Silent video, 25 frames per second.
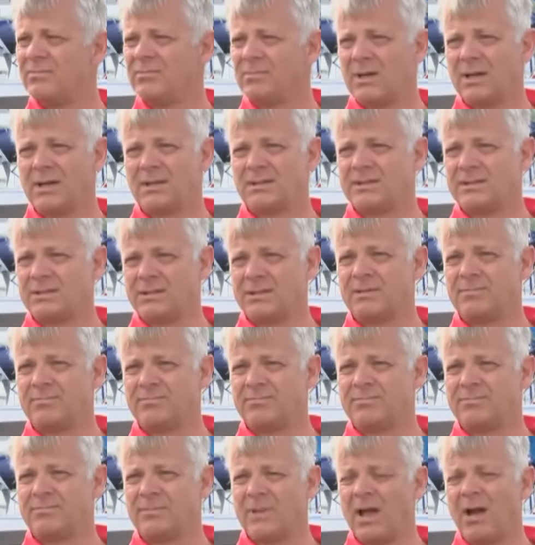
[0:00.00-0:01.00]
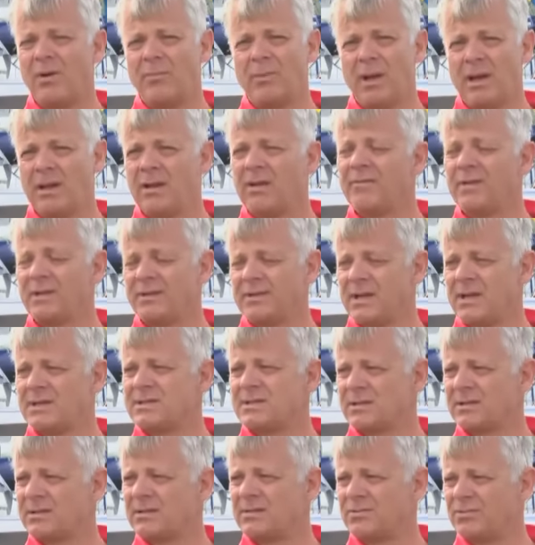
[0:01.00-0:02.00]
But uh, now we had a
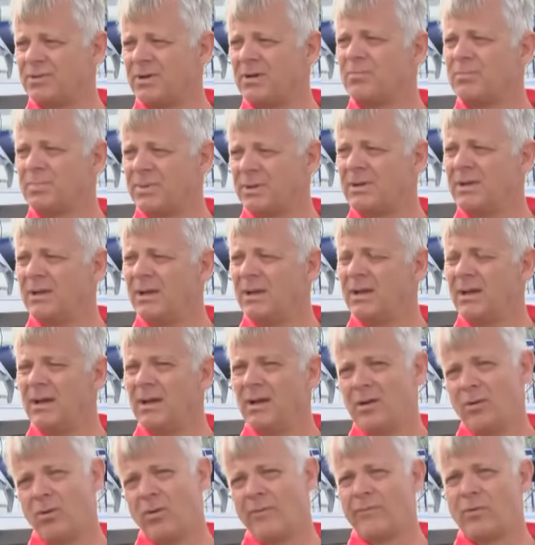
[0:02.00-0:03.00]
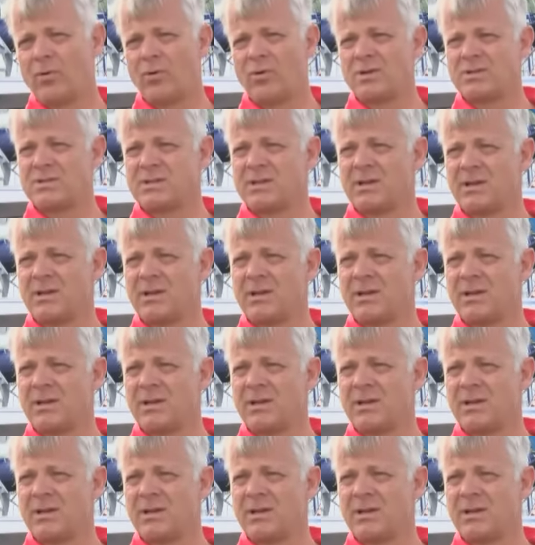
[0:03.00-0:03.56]
fantastic trip. Of course, uh,